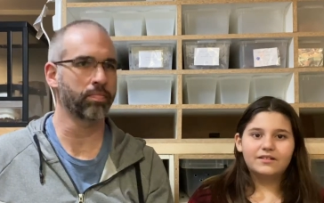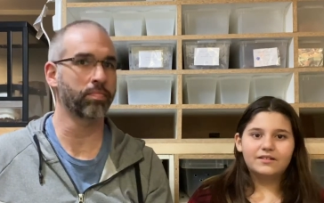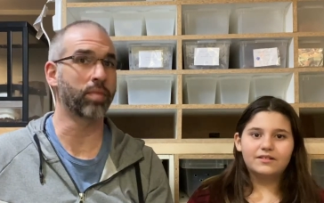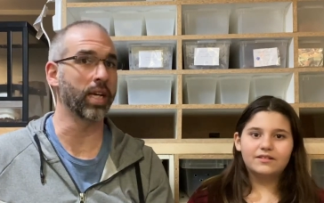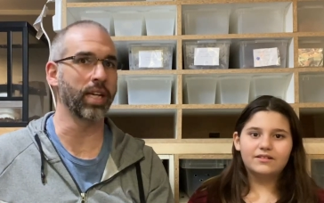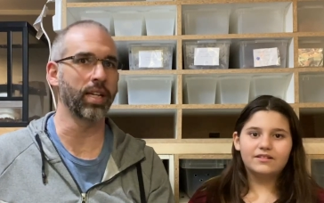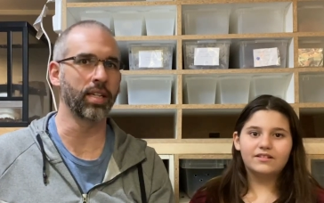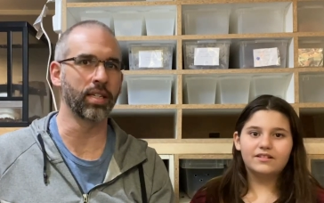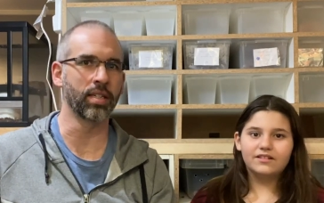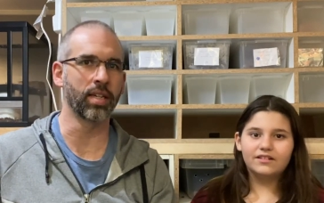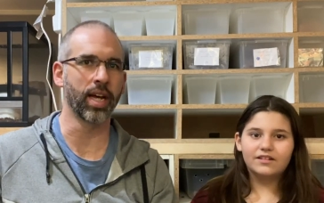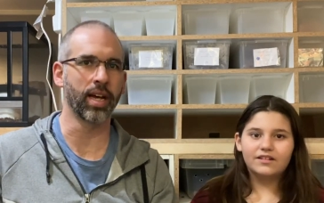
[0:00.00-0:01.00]
Speaker 1: breed
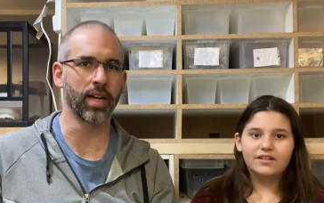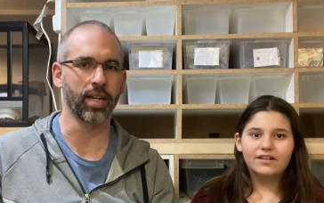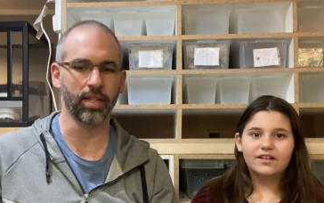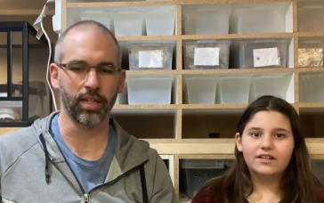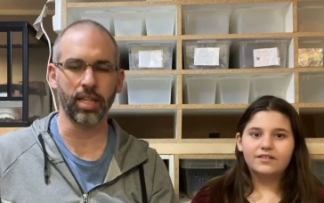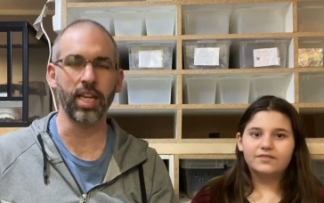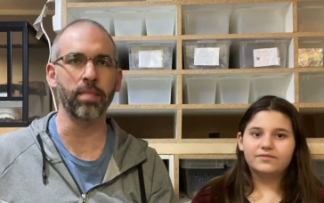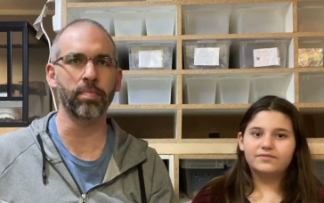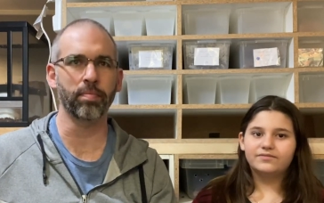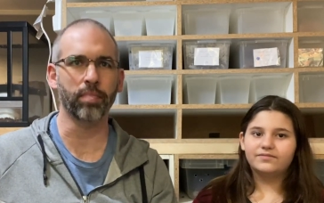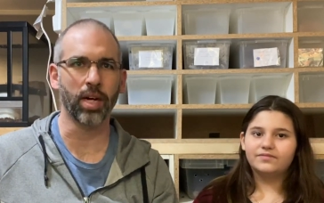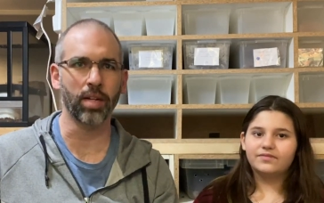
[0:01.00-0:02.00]
and uh,
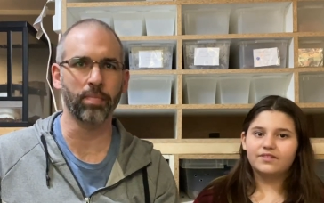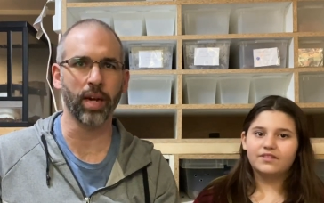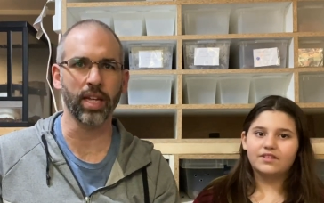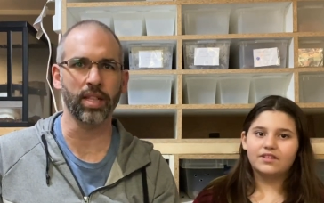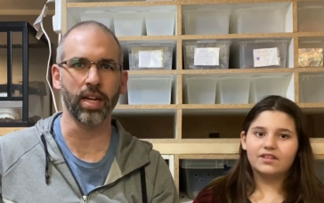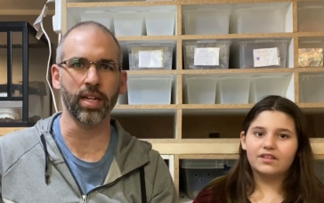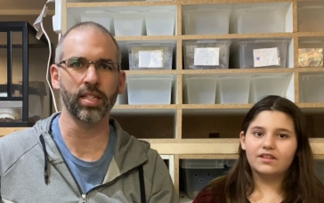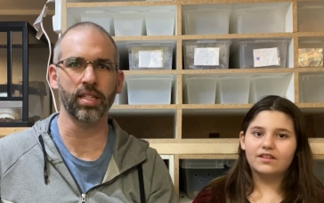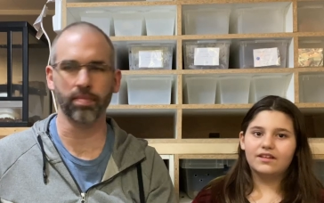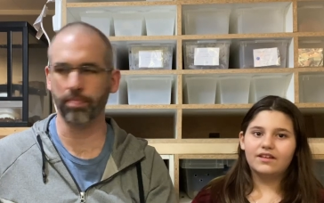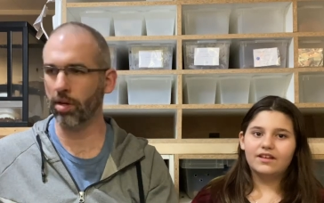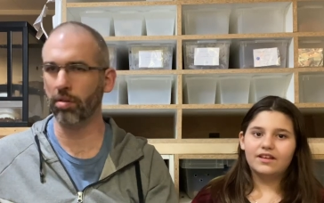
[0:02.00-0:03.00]
keep ball pythons
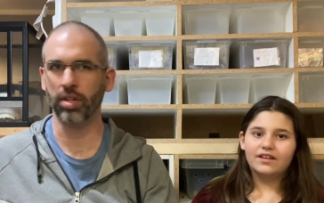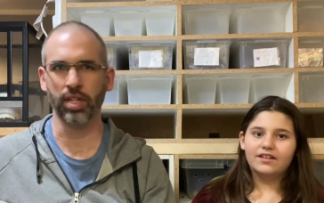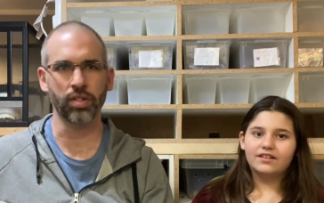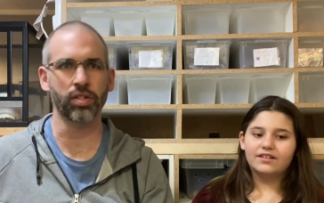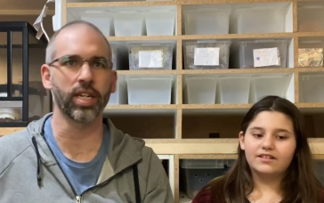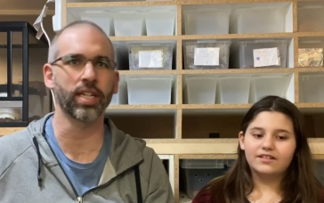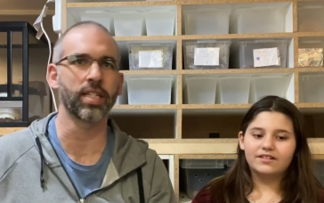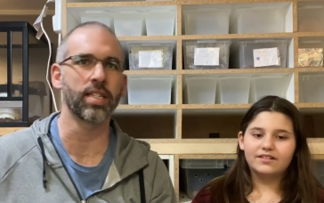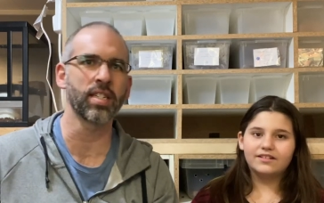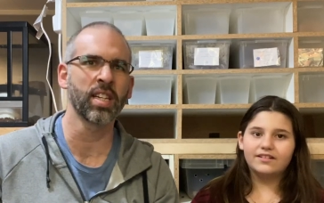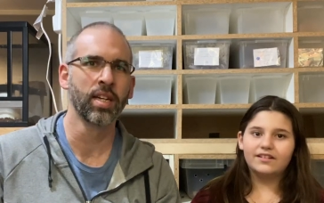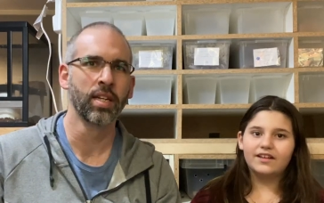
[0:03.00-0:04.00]
and boa
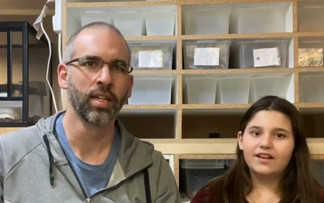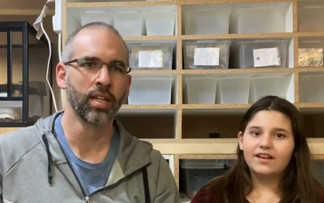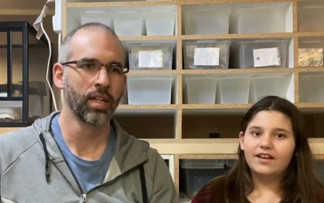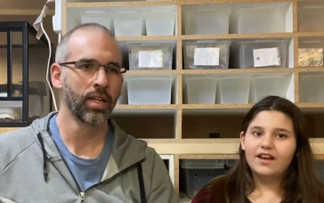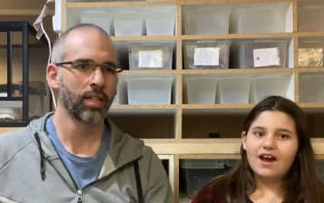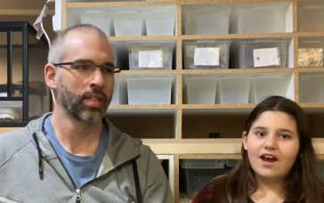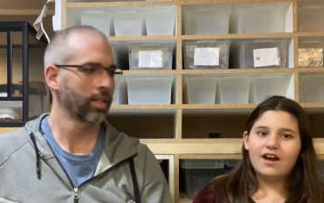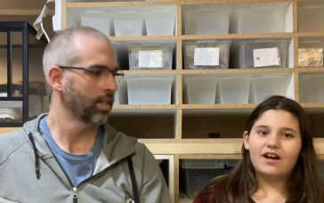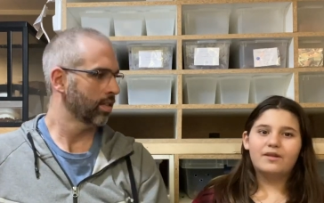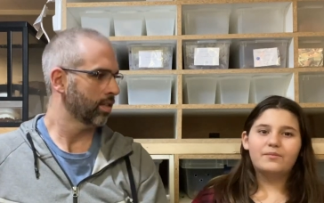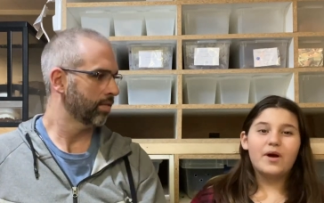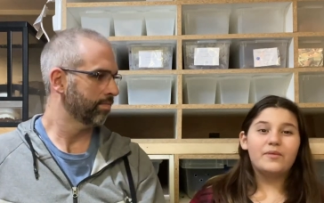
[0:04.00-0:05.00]
constrictors.
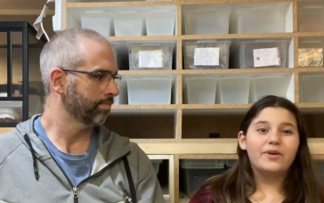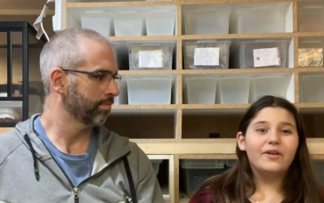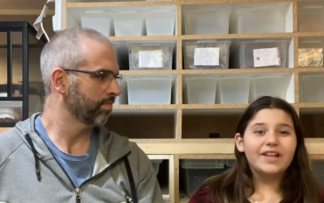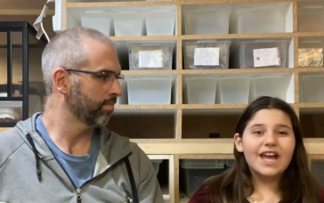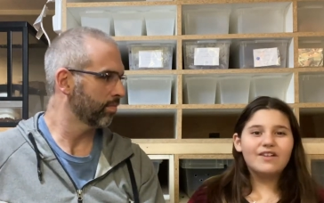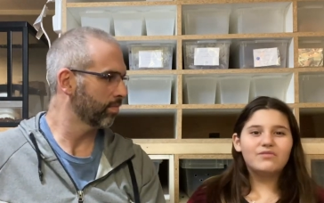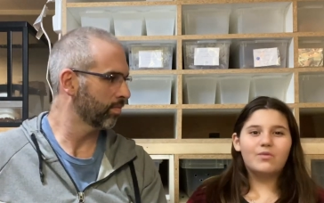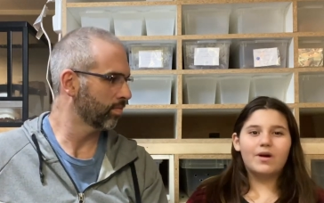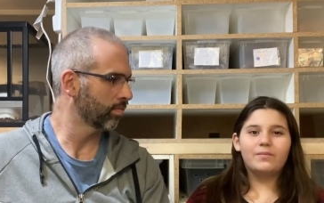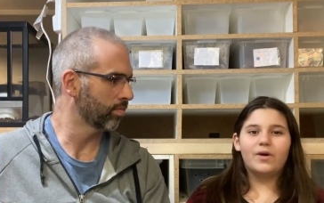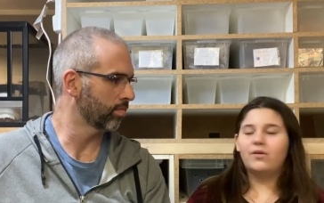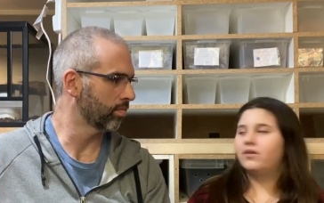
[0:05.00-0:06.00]
Speaker 2: Um, but we only have
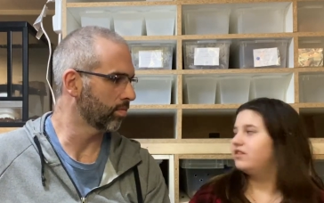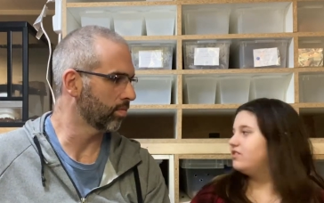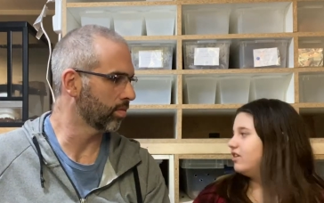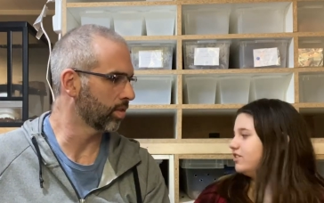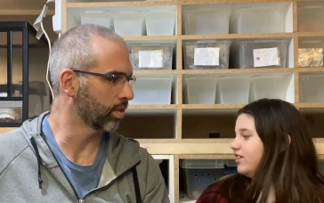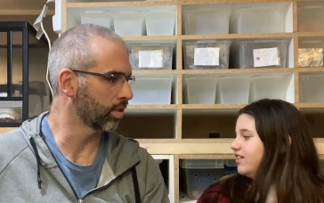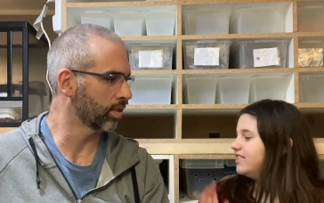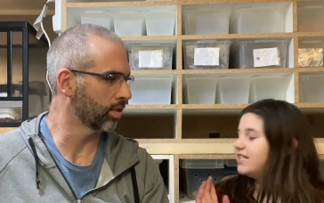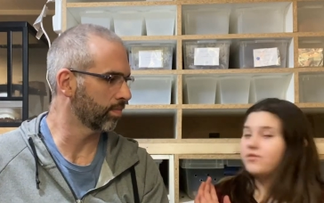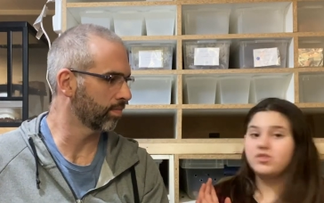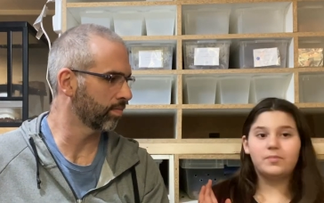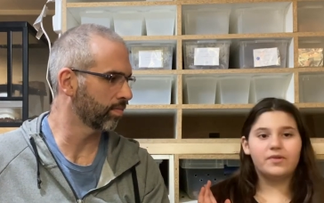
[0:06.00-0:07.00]
one boa constrictor. His
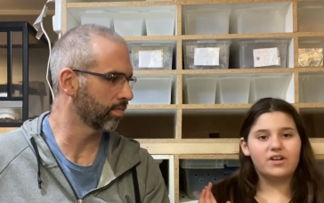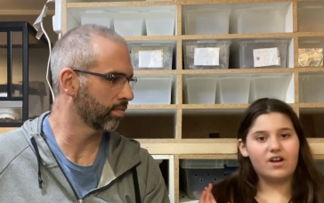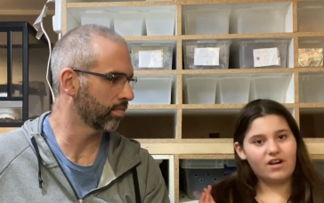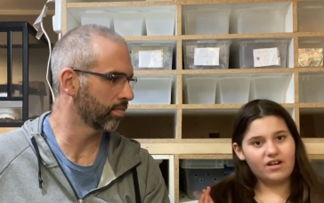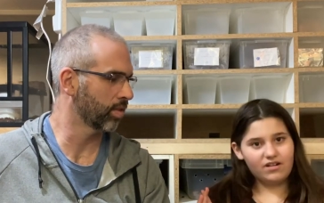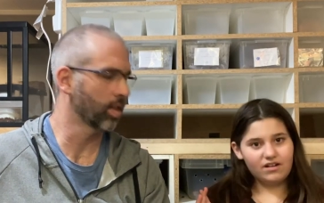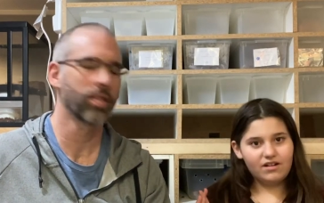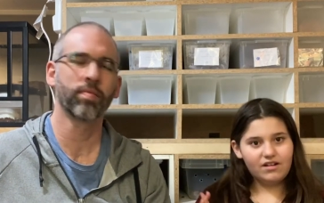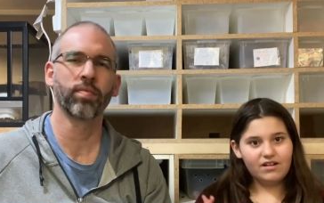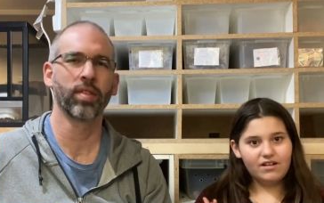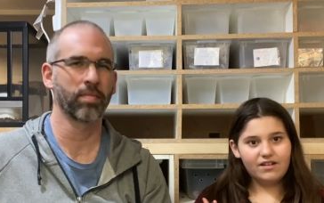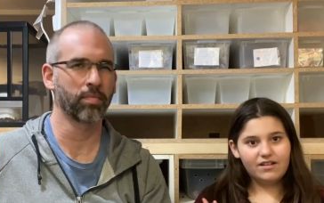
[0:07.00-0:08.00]
name is Bernard.
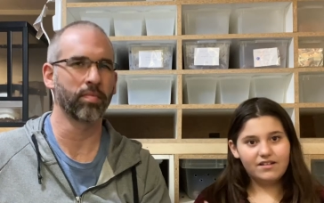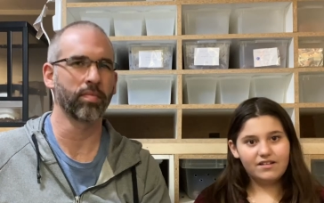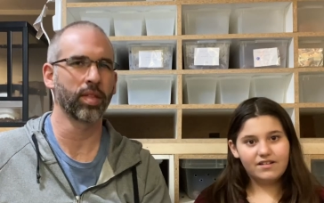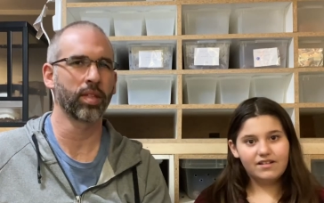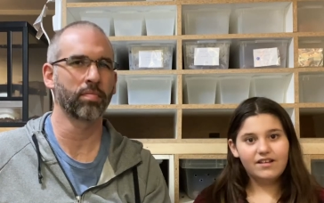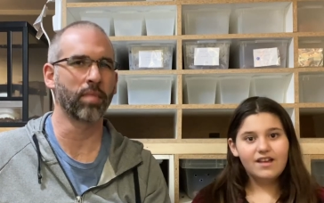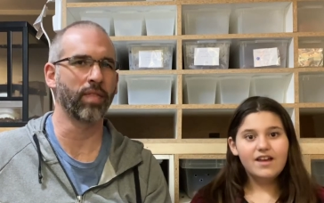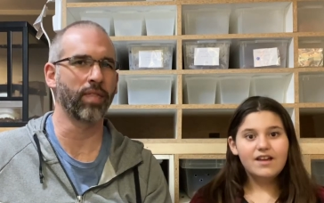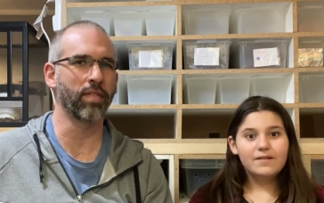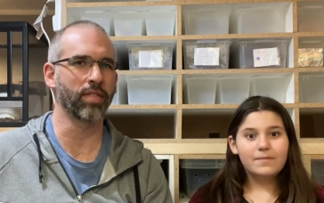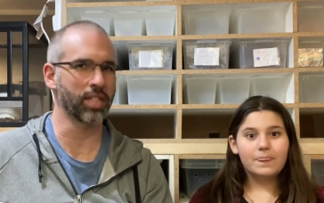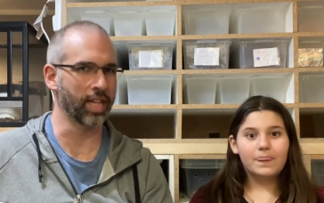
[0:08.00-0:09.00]
Speaker 1: My
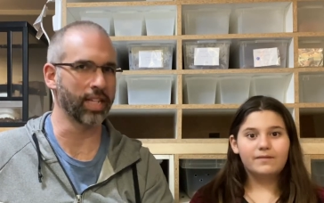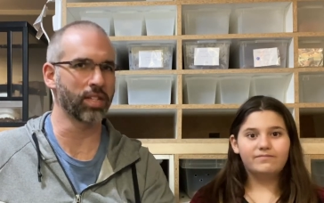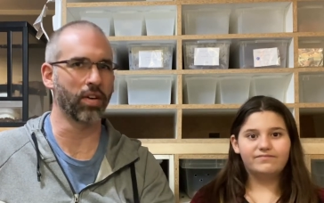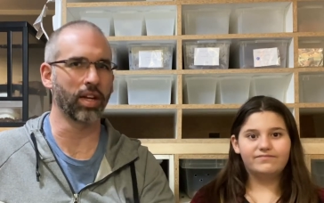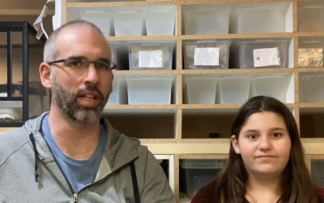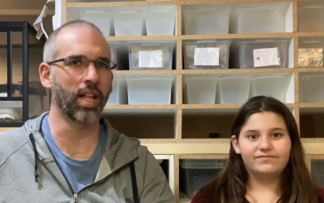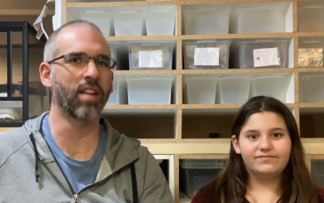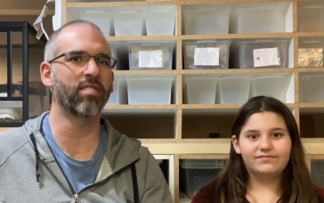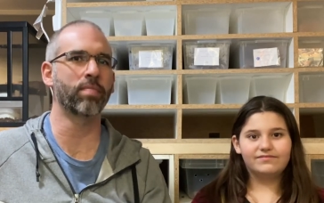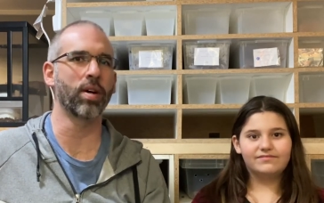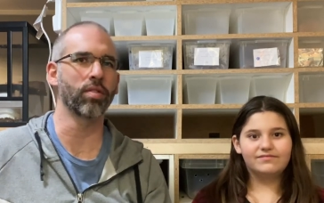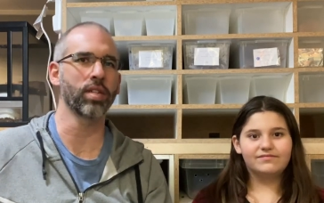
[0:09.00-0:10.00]
favorite snake, so I
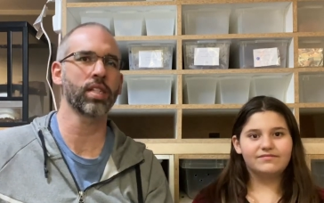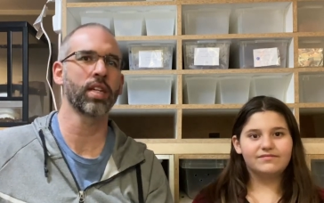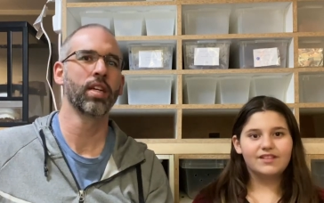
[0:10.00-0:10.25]
love boas.